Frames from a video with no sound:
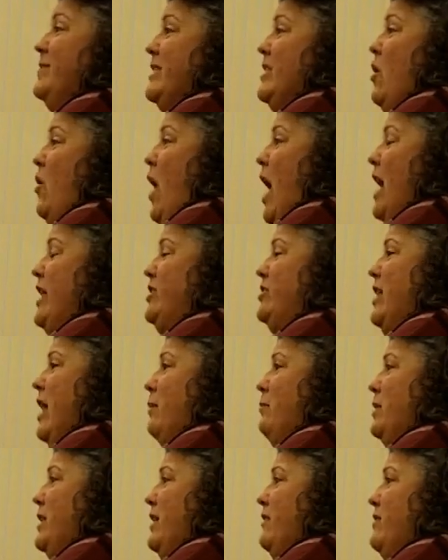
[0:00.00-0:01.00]
So I do
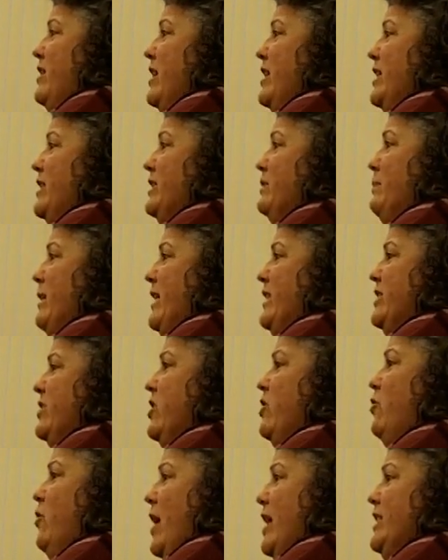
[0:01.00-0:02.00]
not believe that this meets
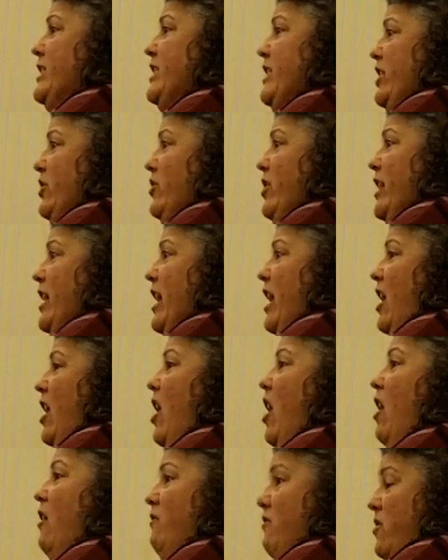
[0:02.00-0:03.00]
the criteria
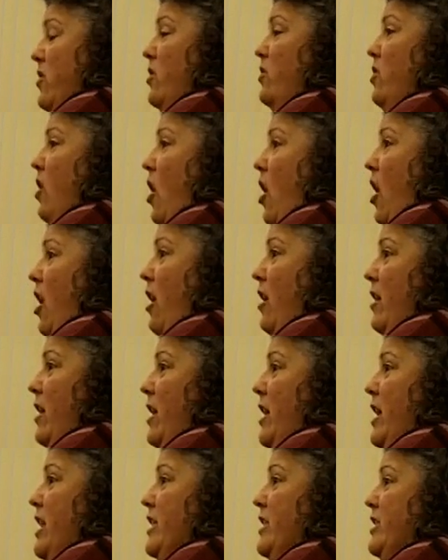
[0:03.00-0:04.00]
of the law
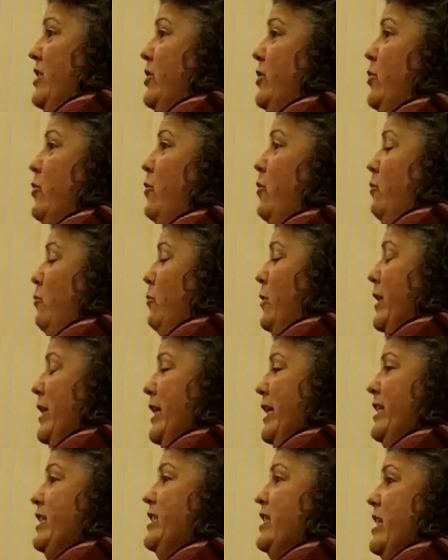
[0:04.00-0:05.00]
to
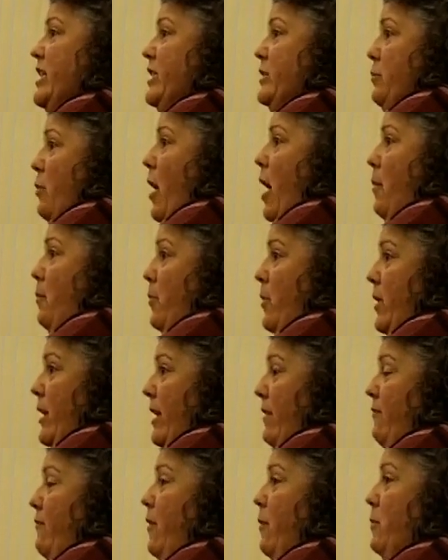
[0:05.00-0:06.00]
release this
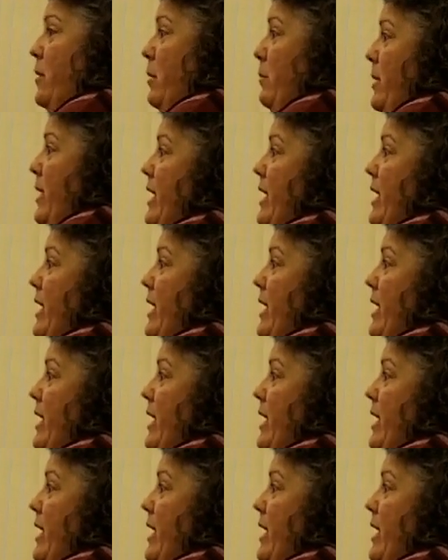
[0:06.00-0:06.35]
property from the